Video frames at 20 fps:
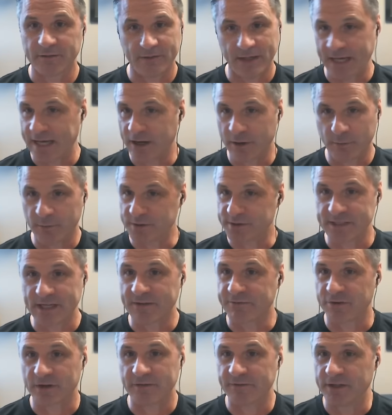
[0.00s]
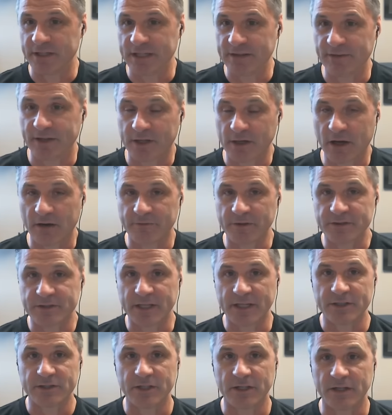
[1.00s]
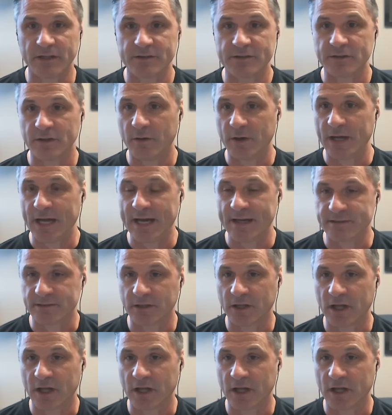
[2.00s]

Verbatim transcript: Air was never even in the conversation, and so it has okay.